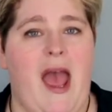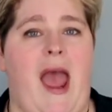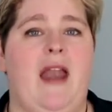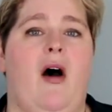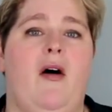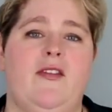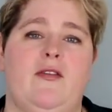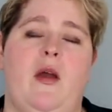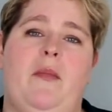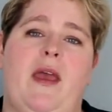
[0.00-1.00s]
And also
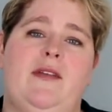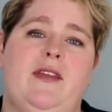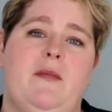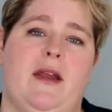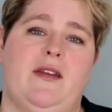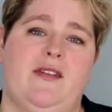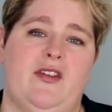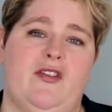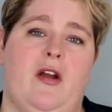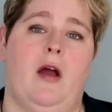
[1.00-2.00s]
I'm basing my
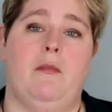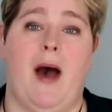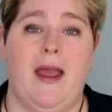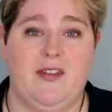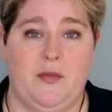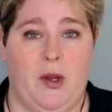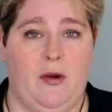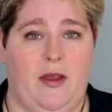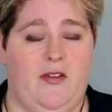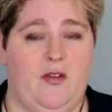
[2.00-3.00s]
decision my
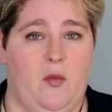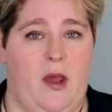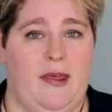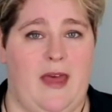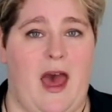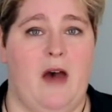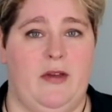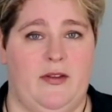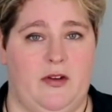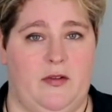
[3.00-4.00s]
experience with
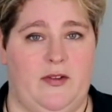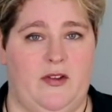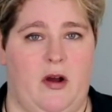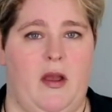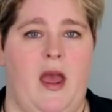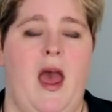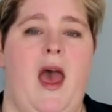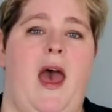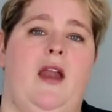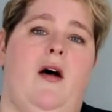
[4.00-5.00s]
having a service dog,
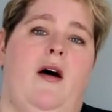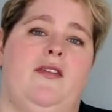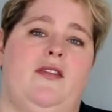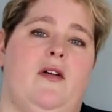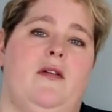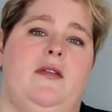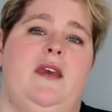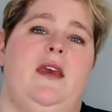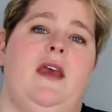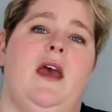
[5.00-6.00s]
and also
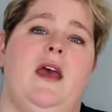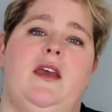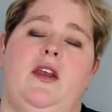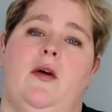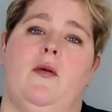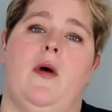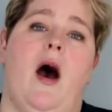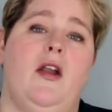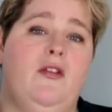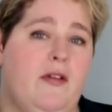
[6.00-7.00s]
the
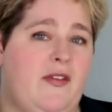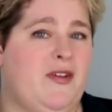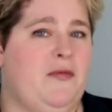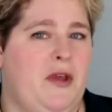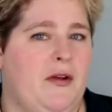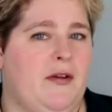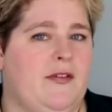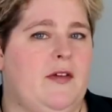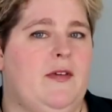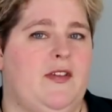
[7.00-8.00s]
hundreds of
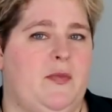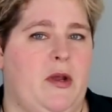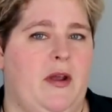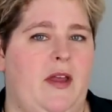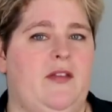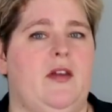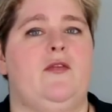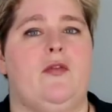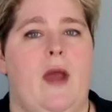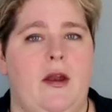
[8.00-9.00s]
years of experience
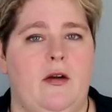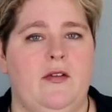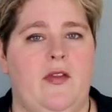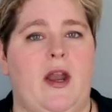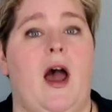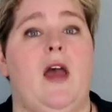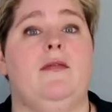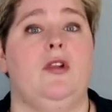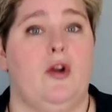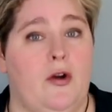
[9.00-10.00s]
of trainers that I have
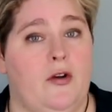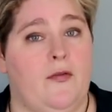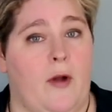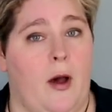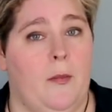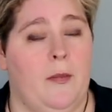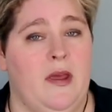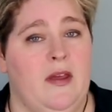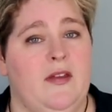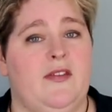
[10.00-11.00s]
learned from.
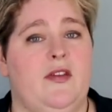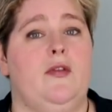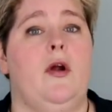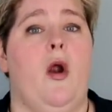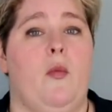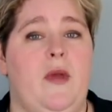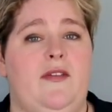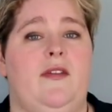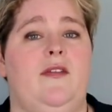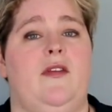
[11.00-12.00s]
So there are
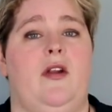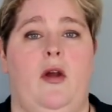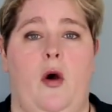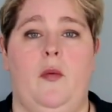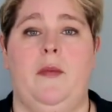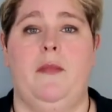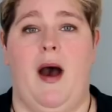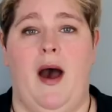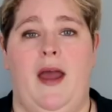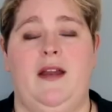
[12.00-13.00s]
reasons that are going
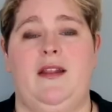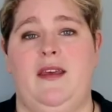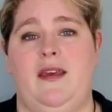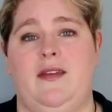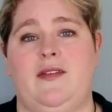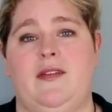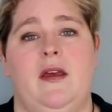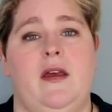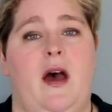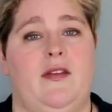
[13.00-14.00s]
behind these
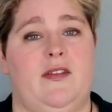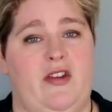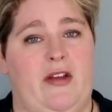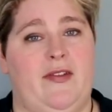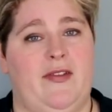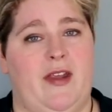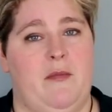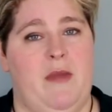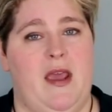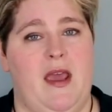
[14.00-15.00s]
suggestions that
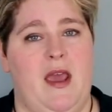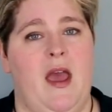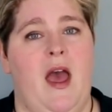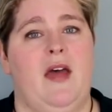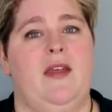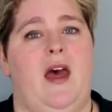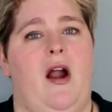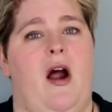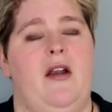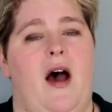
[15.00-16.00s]
I'm making
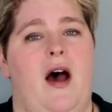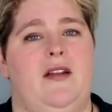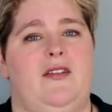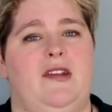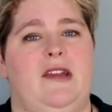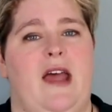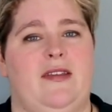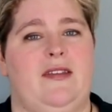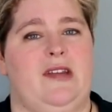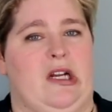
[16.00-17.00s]
that are not
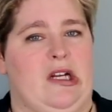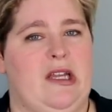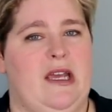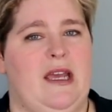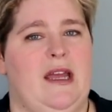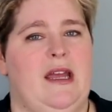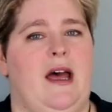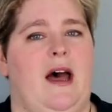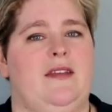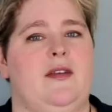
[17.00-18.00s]
necessarily
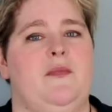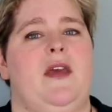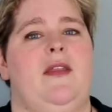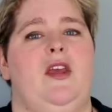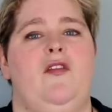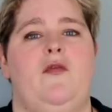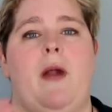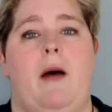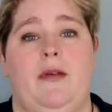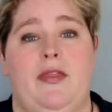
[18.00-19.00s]
something that you've
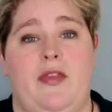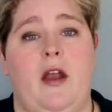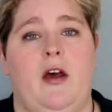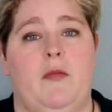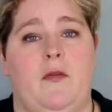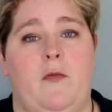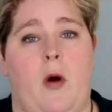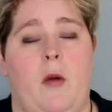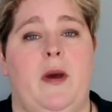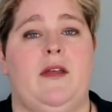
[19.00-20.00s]
probably thought of
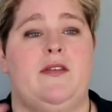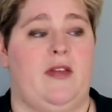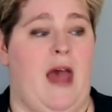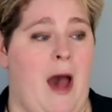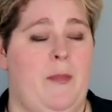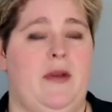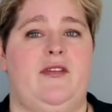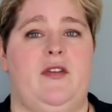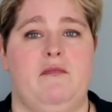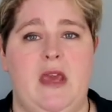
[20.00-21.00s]
before, but has happened
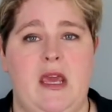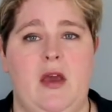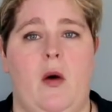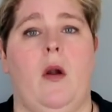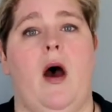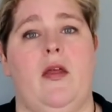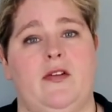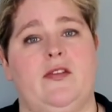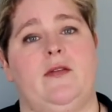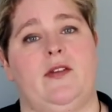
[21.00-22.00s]
to me or other
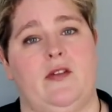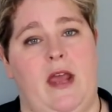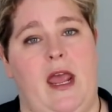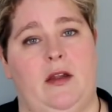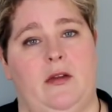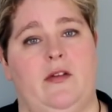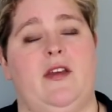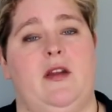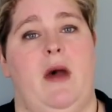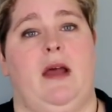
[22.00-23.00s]
service dog handlers
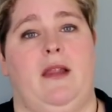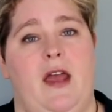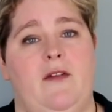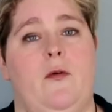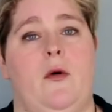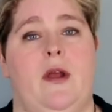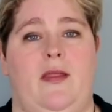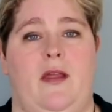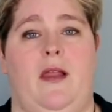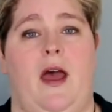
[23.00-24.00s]
in my life or
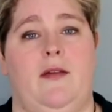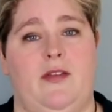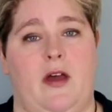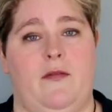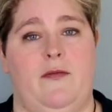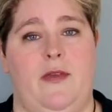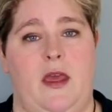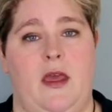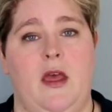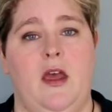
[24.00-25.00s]
in the lives of
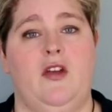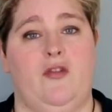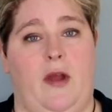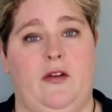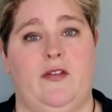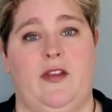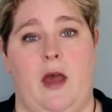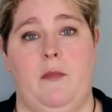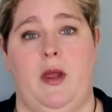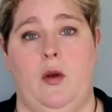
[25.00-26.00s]
the trainers that
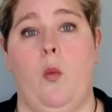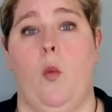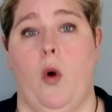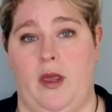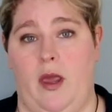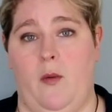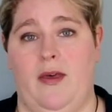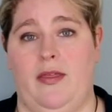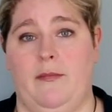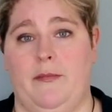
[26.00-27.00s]
I've been working
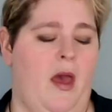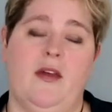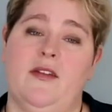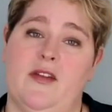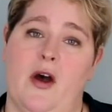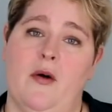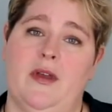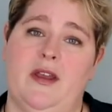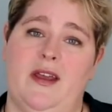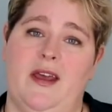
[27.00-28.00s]
with. So,
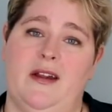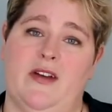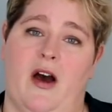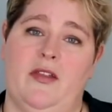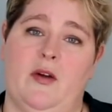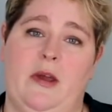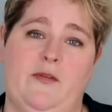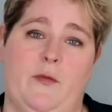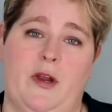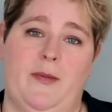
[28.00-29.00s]
can you get a dog that
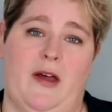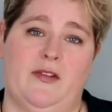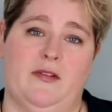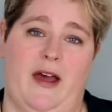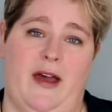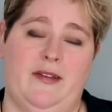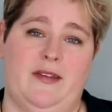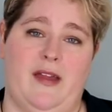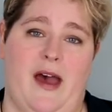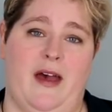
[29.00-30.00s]
weighs 40 pounds or
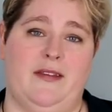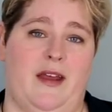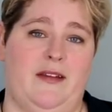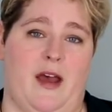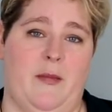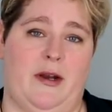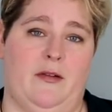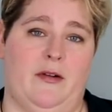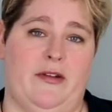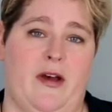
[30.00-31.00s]
less as a diabetic
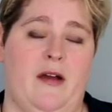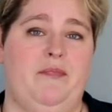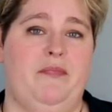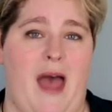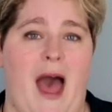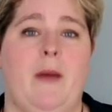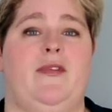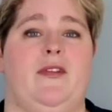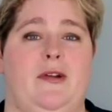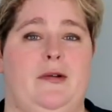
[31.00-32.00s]
alert dog?
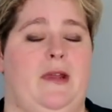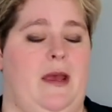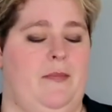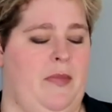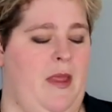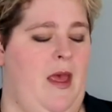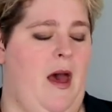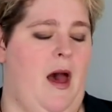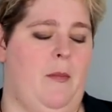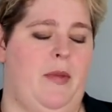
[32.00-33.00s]
Absolutely.
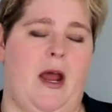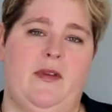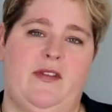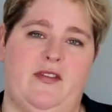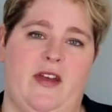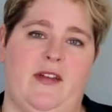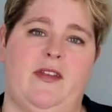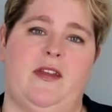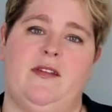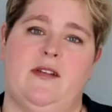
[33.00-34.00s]
But I would
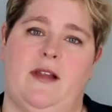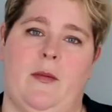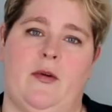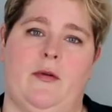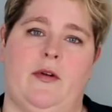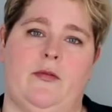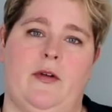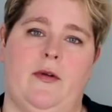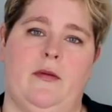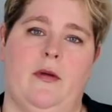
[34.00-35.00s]
suggest that it's a Labrador
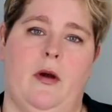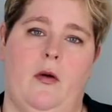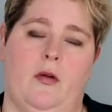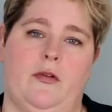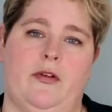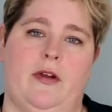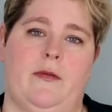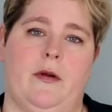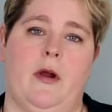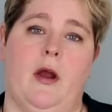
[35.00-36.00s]
Retriever, a Golden
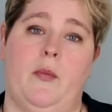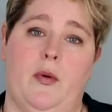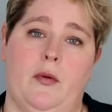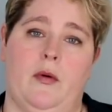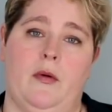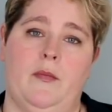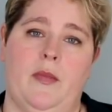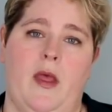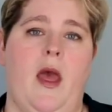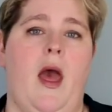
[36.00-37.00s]
Retriever, a Poodle,
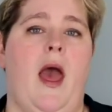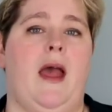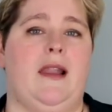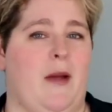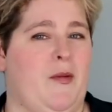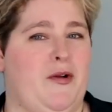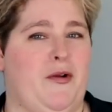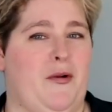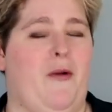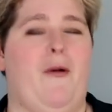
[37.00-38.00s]
a
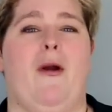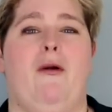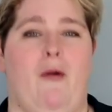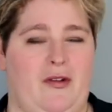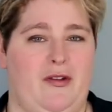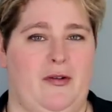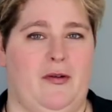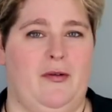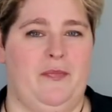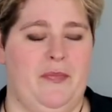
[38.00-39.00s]
Labradoodle, or a Golden
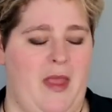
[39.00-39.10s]
Doodle.